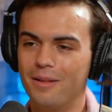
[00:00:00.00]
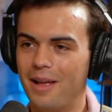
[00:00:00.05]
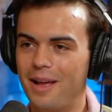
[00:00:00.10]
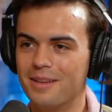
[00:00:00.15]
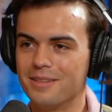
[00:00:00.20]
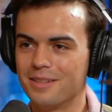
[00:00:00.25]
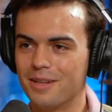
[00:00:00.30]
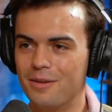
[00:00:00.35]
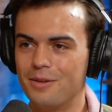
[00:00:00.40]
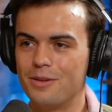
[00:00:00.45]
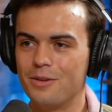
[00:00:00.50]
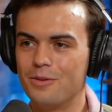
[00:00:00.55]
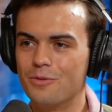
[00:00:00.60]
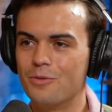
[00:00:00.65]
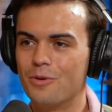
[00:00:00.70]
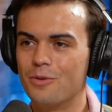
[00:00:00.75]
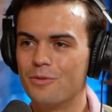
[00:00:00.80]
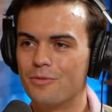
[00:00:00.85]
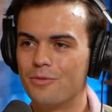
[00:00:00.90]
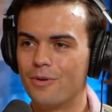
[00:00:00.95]
I'll ask you: Do
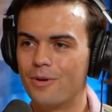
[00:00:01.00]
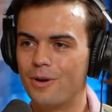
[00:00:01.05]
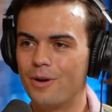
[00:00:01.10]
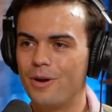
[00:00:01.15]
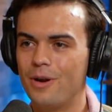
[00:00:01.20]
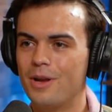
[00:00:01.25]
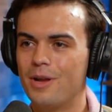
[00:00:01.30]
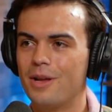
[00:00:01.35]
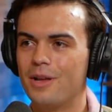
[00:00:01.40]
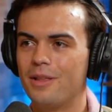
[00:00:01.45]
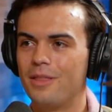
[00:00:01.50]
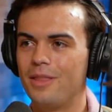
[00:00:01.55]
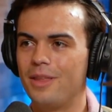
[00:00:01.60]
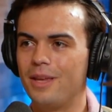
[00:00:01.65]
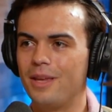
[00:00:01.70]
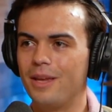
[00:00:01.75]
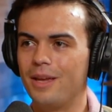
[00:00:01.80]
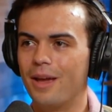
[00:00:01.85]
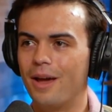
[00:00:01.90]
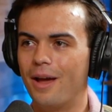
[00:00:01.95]
you root for
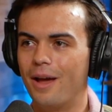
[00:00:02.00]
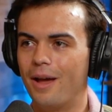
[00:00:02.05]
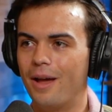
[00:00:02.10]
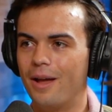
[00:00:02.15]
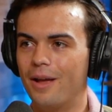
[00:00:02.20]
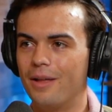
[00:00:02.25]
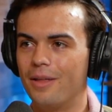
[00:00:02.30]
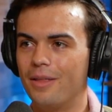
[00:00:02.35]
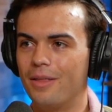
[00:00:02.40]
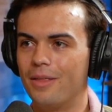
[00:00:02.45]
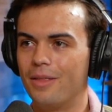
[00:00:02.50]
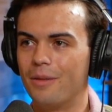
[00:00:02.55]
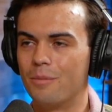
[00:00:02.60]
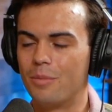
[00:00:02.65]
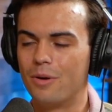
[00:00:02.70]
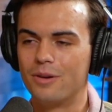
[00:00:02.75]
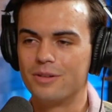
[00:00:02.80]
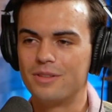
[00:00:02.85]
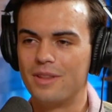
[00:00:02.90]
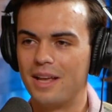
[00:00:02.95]
the uh, the
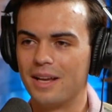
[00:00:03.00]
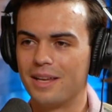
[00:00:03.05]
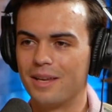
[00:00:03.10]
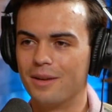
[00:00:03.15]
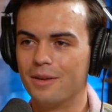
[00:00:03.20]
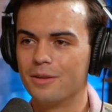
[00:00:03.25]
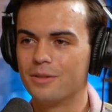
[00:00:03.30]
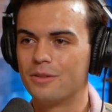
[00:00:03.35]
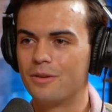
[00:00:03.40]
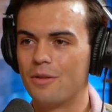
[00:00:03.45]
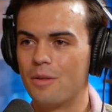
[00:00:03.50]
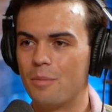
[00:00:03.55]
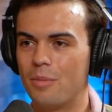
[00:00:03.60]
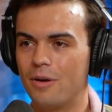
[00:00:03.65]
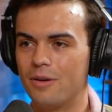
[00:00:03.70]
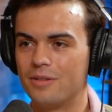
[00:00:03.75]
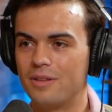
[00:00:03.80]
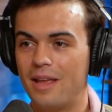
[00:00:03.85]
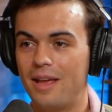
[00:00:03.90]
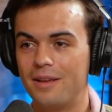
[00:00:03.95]
person that kills or the
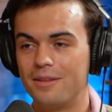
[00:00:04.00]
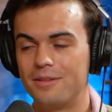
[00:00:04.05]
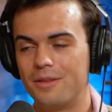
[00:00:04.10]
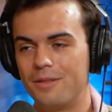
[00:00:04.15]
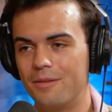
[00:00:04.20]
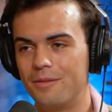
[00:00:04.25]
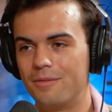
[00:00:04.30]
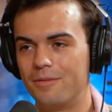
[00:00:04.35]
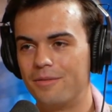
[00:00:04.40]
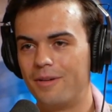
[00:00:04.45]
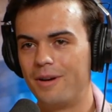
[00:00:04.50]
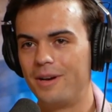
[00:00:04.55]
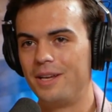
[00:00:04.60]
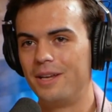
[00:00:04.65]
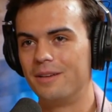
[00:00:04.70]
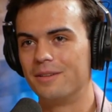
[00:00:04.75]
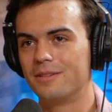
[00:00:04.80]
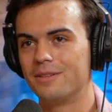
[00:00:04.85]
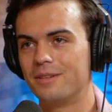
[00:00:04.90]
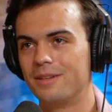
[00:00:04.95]
person that has the
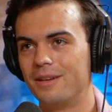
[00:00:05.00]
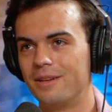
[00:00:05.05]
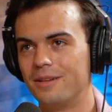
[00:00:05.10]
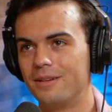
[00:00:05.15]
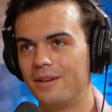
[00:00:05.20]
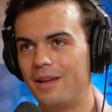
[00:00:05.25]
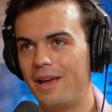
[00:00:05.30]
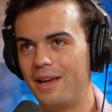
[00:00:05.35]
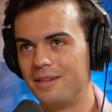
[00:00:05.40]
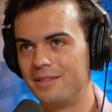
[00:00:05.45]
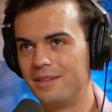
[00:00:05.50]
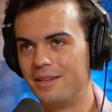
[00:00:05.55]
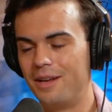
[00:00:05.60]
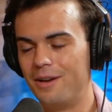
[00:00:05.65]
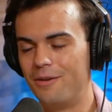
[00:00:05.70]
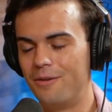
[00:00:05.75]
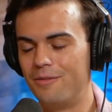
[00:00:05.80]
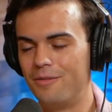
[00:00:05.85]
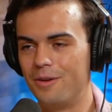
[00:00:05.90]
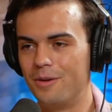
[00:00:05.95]
funniest exit
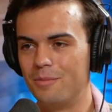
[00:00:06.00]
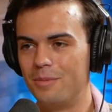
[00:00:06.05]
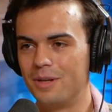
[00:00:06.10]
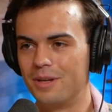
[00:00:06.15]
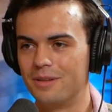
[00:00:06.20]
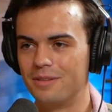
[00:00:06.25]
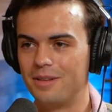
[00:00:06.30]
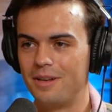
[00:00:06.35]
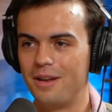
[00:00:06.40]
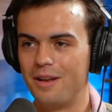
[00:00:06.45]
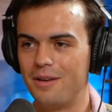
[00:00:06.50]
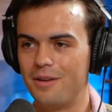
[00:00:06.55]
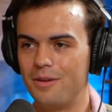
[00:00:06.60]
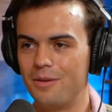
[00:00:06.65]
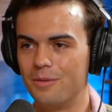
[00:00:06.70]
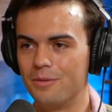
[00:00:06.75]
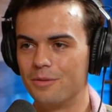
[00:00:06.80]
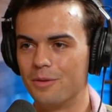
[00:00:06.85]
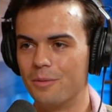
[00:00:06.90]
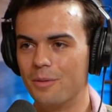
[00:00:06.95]
interview because they didn't
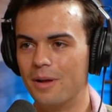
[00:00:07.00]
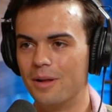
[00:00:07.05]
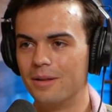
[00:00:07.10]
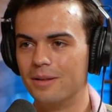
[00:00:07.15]
do so